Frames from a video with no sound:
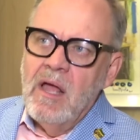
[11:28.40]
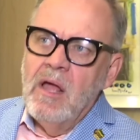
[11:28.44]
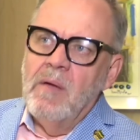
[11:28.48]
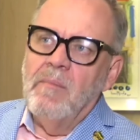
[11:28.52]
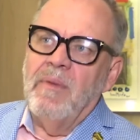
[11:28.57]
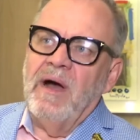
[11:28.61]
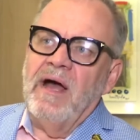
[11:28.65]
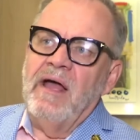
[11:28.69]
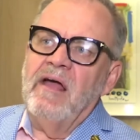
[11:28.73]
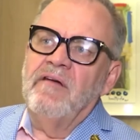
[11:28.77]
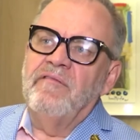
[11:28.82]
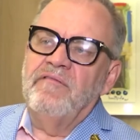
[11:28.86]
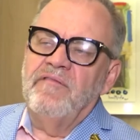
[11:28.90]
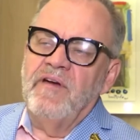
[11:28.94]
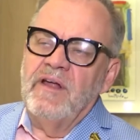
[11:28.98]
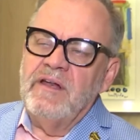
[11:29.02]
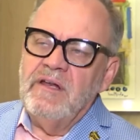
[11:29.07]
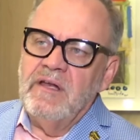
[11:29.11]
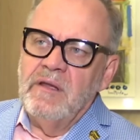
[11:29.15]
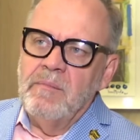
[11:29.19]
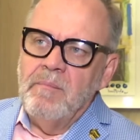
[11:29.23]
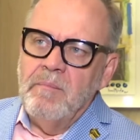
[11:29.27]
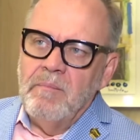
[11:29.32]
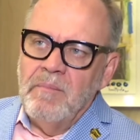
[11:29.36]
by a
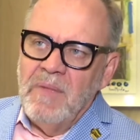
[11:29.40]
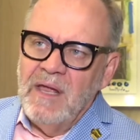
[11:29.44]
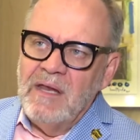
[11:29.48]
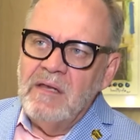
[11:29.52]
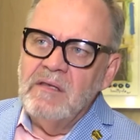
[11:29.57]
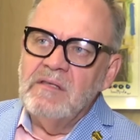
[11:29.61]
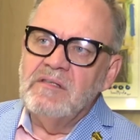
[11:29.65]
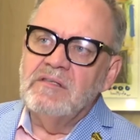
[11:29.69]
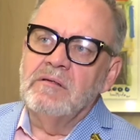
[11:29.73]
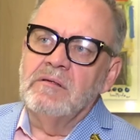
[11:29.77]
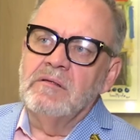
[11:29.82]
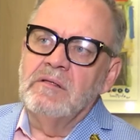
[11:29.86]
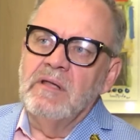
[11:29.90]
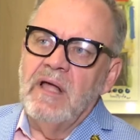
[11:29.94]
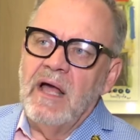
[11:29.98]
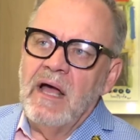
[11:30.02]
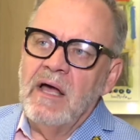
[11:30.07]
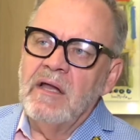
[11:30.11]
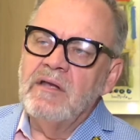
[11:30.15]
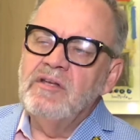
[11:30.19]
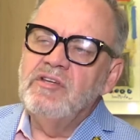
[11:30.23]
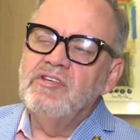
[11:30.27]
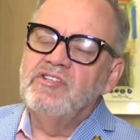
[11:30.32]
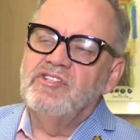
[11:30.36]
fundamental
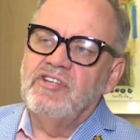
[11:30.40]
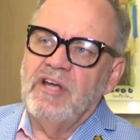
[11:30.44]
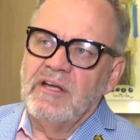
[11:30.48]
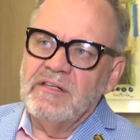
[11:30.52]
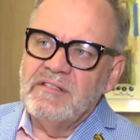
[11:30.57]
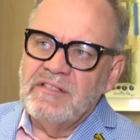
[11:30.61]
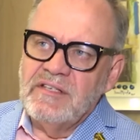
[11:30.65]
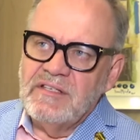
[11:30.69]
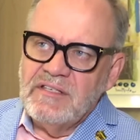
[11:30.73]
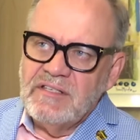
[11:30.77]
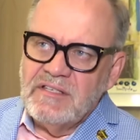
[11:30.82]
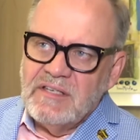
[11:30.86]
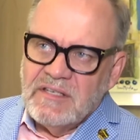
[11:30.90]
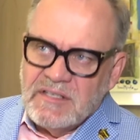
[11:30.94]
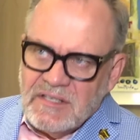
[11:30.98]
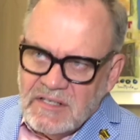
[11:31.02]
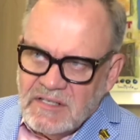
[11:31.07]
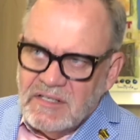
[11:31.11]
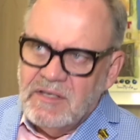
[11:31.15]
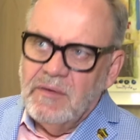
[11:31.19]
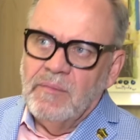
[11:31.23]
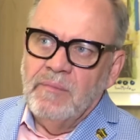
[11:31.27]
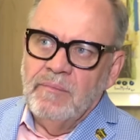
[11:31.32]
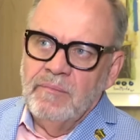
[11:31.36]
unjust
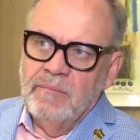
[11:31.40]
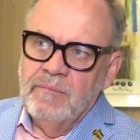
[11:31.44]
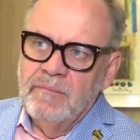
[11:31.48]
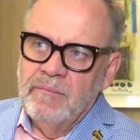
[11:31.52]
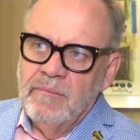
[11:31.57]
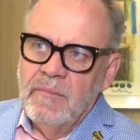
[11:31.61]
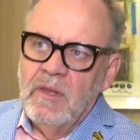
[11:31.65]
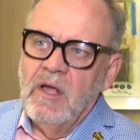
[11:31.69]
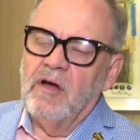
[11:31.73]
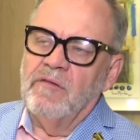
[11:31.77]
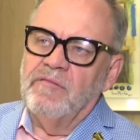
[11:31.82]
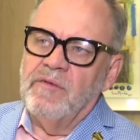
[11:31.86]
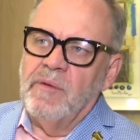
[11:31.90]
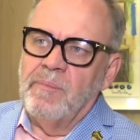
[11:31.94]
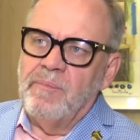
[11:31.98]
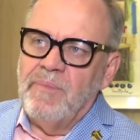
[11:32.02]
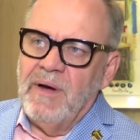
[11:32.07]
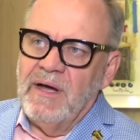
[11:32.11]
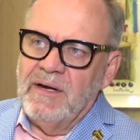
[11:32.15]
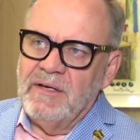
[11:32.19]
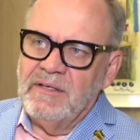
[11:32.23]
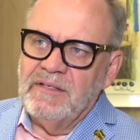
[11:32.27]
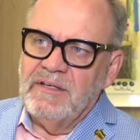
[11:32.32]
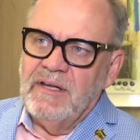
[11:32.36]
system of
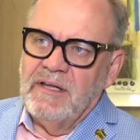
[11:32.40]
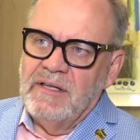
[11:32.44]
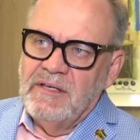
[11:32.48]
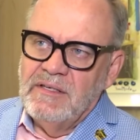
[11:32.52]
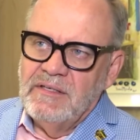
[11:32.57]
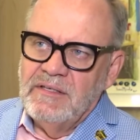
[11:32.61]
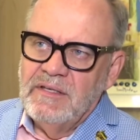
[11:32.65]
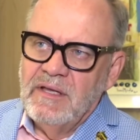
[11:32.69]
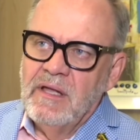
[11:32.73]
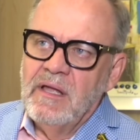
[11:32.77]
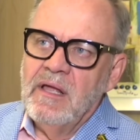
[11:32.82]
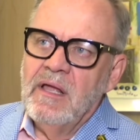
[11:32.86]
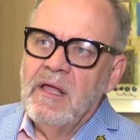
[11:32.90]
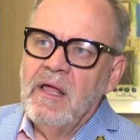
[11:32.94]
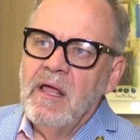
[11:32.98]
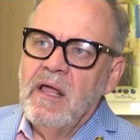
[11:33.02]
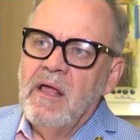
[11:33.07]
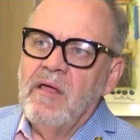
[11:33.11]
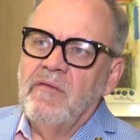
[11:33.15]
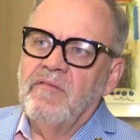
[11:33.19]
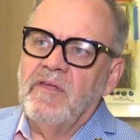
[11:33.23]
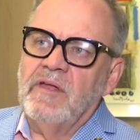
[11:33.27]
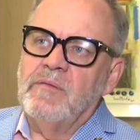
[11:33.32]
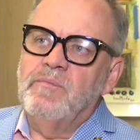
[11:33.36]
apartheid
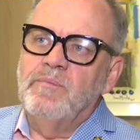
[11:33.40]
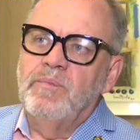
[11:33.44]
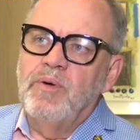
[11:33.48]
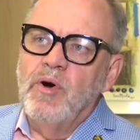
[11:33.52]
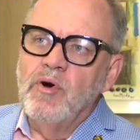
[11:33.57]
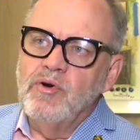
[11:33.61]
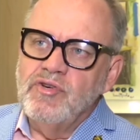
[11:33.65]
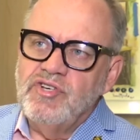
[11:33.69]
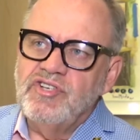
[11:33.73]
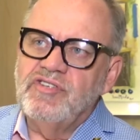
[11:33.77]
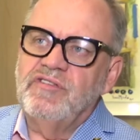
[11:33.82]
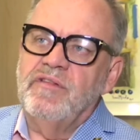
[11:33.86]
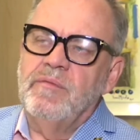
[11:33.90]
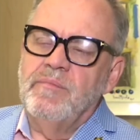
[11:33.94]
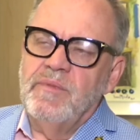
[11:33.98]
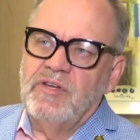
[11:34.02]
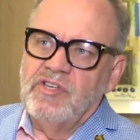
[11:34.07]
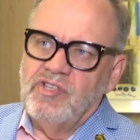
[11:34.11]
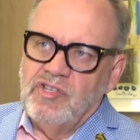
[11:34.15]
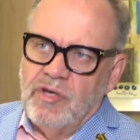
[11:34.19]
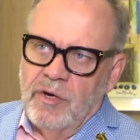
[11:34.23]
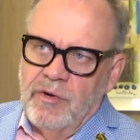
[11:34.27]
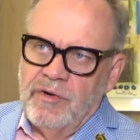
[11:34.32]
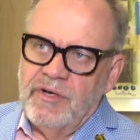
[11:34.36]
that pushed the
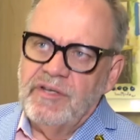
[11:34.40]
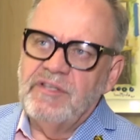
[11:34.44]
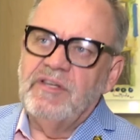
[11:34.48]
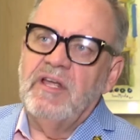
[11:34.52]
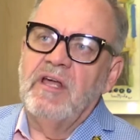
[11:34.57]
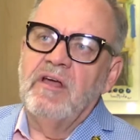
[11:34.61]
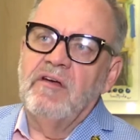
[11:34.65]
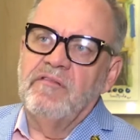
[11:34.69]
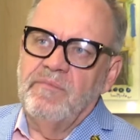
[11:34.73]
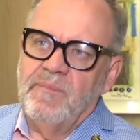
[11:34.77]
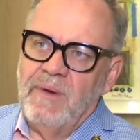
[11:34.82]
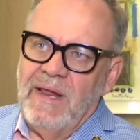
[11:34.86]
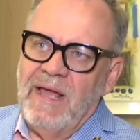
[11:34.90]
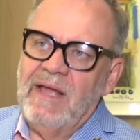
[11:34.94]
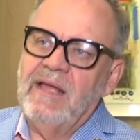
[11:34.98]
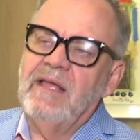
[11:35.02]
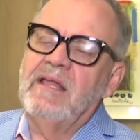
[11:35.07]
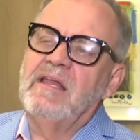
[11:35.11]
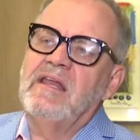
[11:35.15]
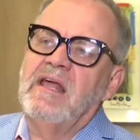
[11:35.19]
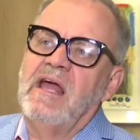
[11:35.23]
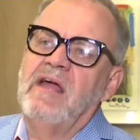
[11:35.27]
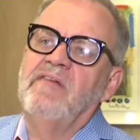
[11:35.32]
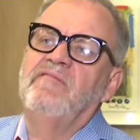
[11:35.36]
majority of black
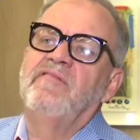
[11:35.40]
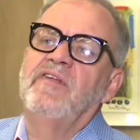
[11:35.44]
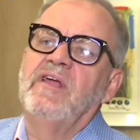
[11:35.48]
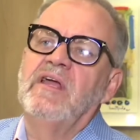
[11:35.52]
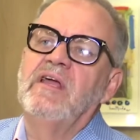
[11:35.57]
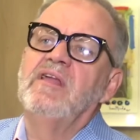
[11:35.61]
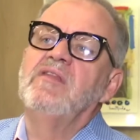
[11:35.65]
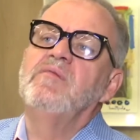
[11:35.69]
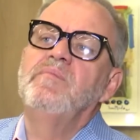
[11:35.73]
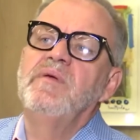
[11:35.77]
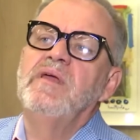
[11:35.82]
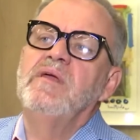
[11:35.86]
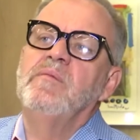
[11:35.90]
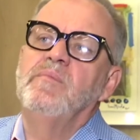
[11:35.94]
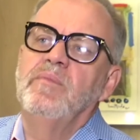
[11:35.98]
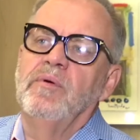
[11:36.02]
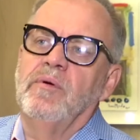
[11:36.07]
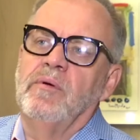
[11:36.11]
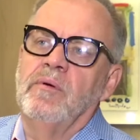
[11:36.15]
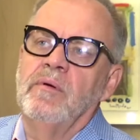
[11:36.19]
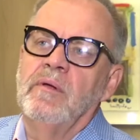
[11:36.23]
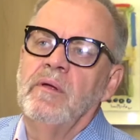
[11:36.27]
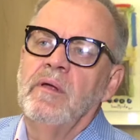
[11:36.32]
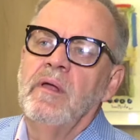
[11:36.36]
and African
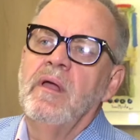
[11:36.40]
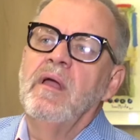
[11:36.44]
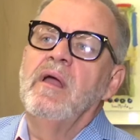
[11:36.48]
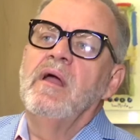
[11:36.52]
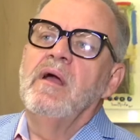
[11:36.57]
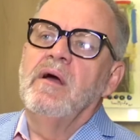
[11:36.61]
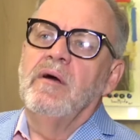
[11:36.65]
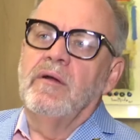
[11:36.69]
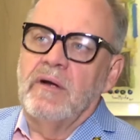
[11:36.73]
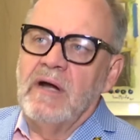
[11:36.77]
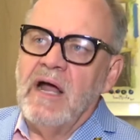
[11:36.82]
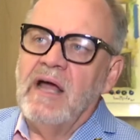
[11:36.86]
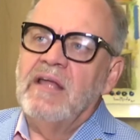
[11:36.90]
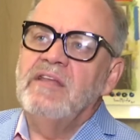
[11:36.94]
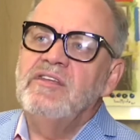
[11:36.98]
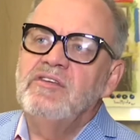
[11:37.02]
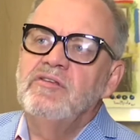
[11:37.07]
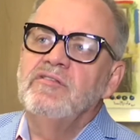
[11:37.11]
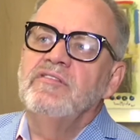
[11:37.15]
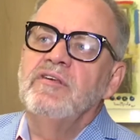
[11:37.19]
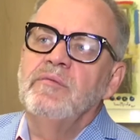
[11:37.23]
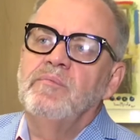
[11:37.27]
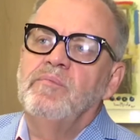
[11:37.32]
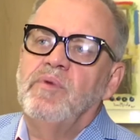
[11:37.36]
people right
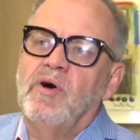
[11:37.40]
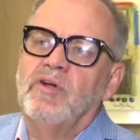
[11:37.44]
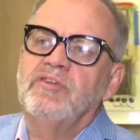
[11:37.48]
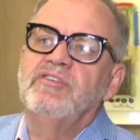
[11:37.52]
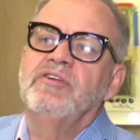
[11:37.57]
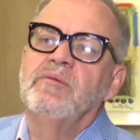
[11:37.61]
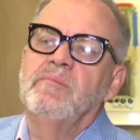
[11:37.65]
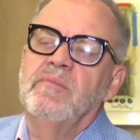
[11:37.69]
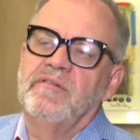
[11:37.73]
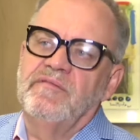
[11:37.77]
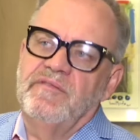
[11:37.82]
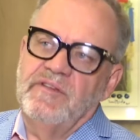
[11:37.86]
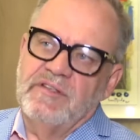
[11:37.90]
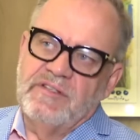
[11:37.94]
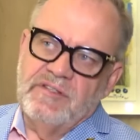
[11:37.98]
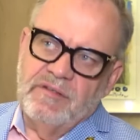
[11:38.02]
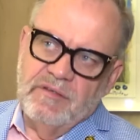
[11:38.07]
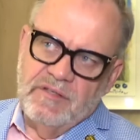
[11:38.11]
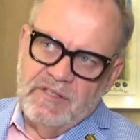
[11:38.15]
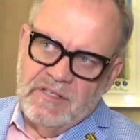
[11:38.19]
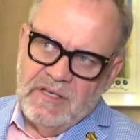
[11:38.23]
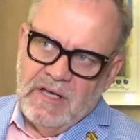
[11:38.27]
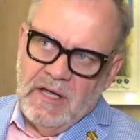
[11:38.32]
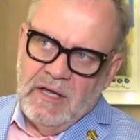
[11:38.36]
to the bottom of the
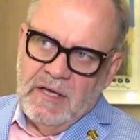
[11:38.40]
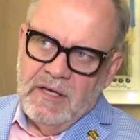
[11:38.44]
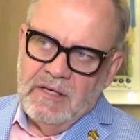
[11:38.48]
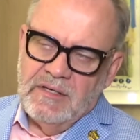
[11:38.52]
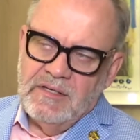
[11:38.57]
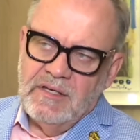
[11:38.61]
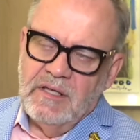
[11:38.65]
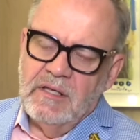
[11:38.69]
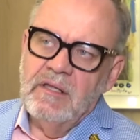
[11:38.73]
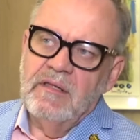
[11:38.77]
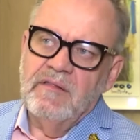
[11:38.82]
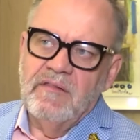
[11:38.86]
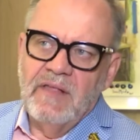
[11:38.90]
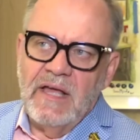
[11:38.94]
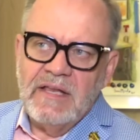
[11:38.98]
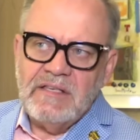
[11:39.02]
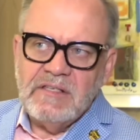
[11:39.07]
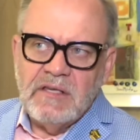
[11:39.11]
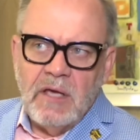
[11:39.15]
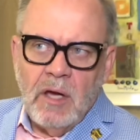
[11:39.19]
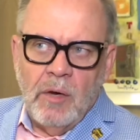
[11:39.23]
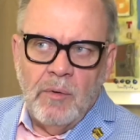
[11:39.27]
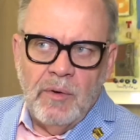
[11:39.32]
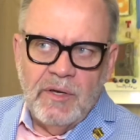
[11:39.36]
society.
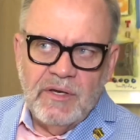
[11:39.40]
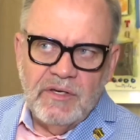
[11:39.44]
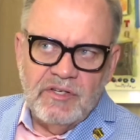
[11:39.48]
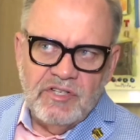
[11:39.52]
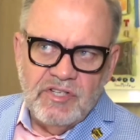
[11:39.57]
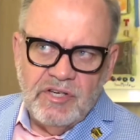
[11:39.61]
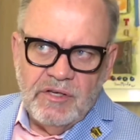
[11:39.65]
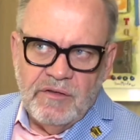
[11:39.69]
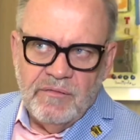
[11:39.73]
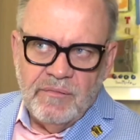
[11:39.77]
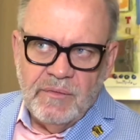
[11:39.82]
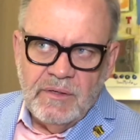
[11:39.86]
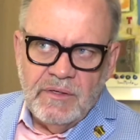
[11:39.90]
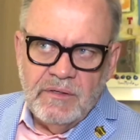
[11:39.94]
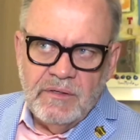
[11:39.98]
That's our achievement.